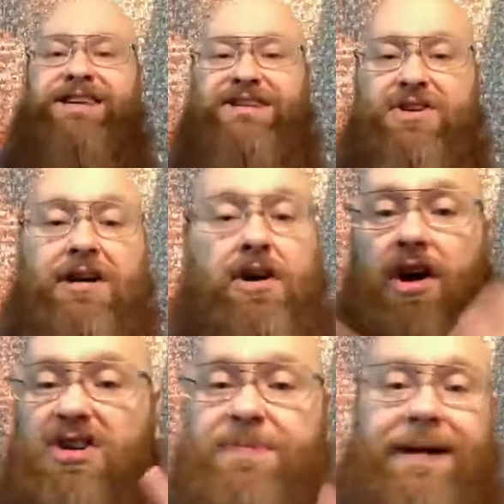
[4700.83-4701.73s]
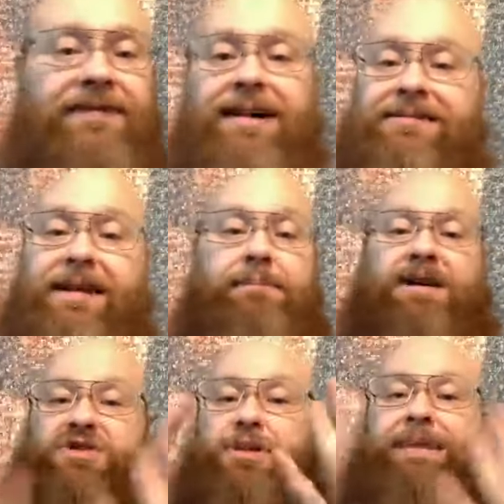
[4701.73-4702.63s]
God calls me, I've got 10
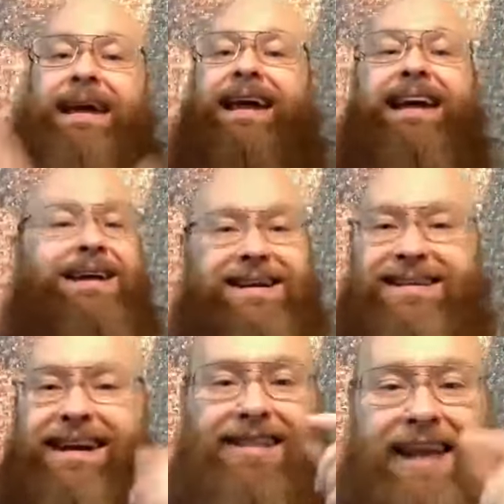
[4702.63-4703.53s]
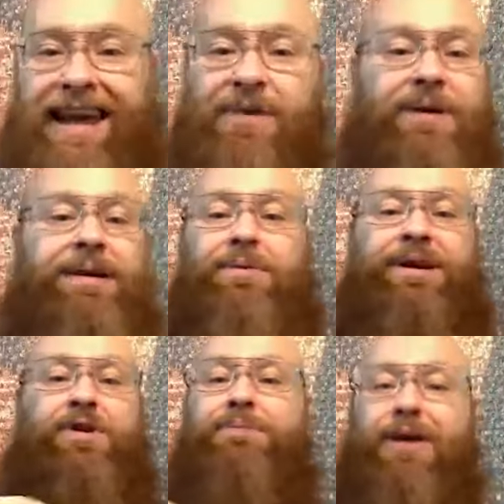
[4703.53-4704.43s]
bucks in the bank. And then in the end, we, we
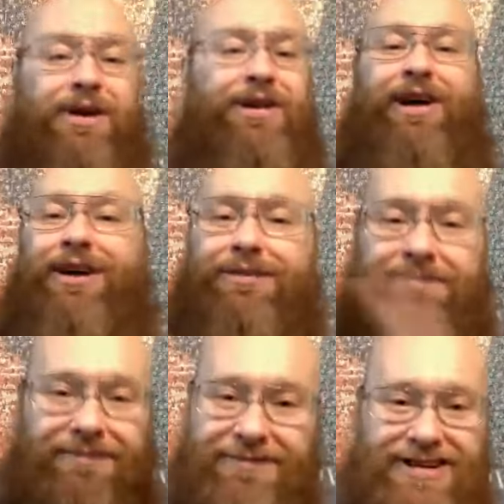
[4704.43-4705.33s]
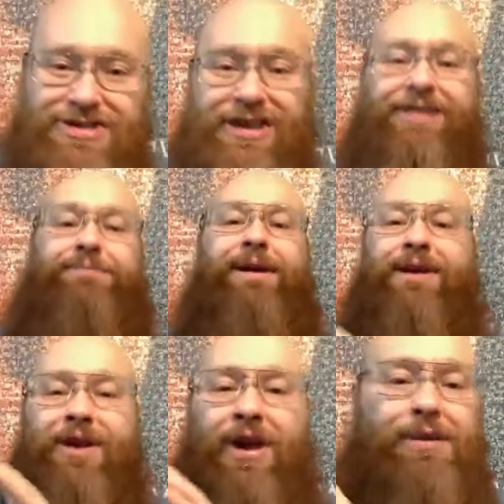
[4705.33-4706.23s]
do million dollar vision and million
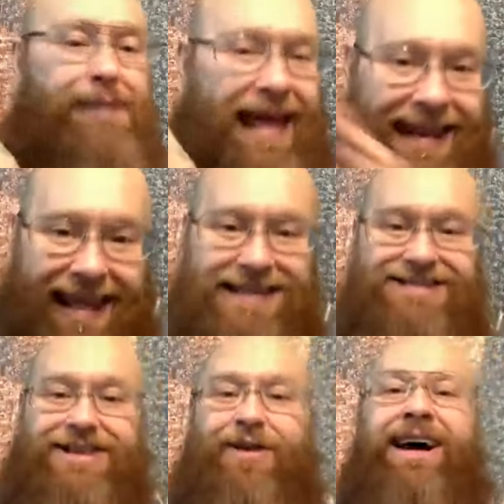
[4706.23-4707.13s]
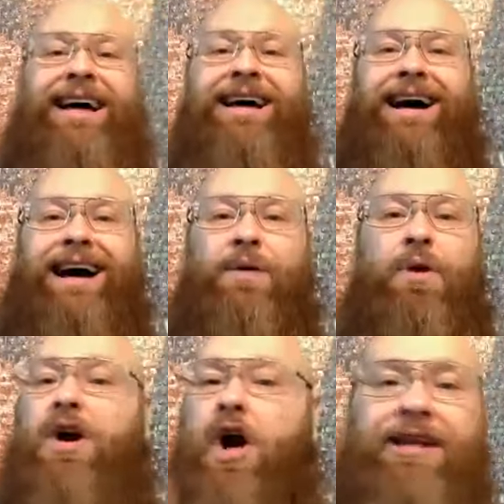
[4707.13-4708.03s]
dollar mandates. So uh, we're
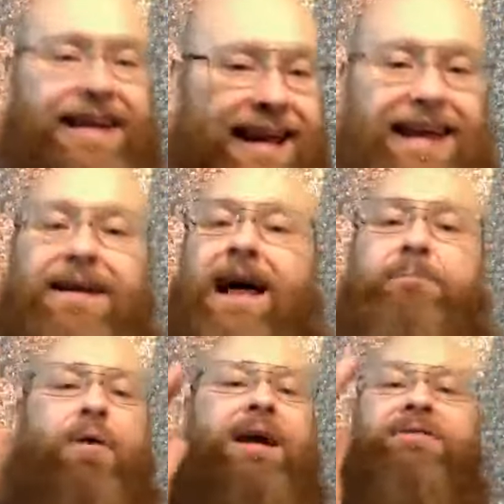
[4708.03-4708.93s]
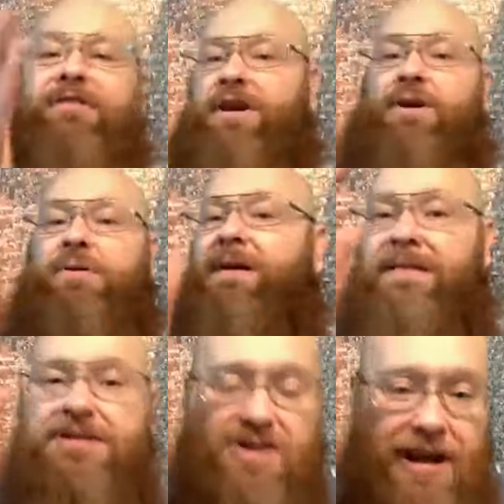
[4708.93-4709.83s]
calling it in, and I'm praying for you.
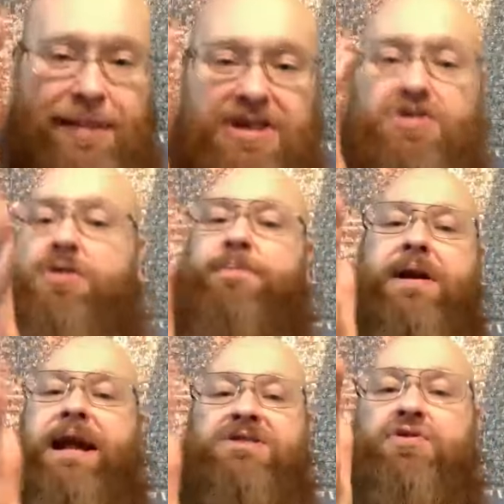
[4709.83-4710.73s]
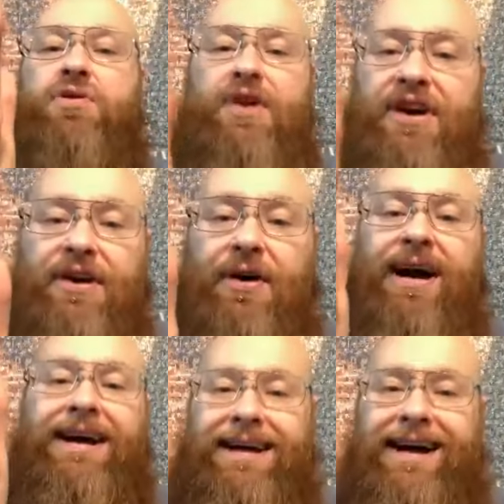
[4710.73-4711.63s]
There's going to be a supernatural year
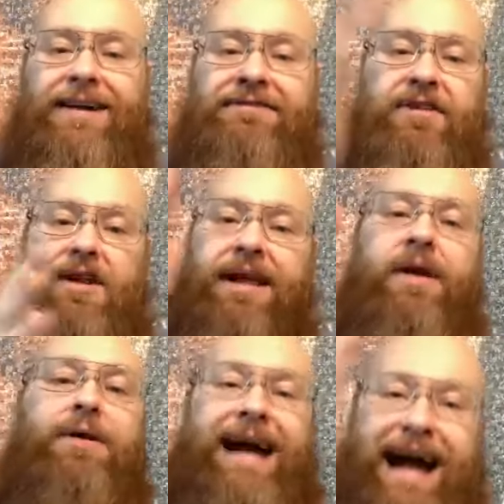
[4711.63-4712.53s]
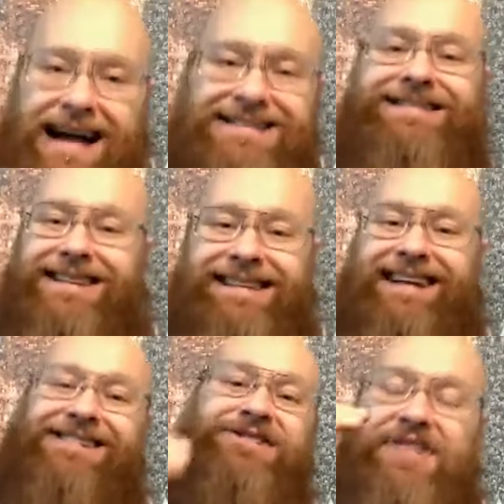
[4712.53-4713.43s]
uh, for the little guys, not
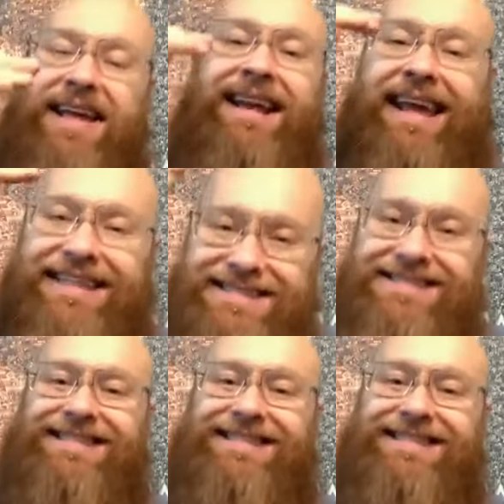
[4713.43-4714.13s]
just the elites.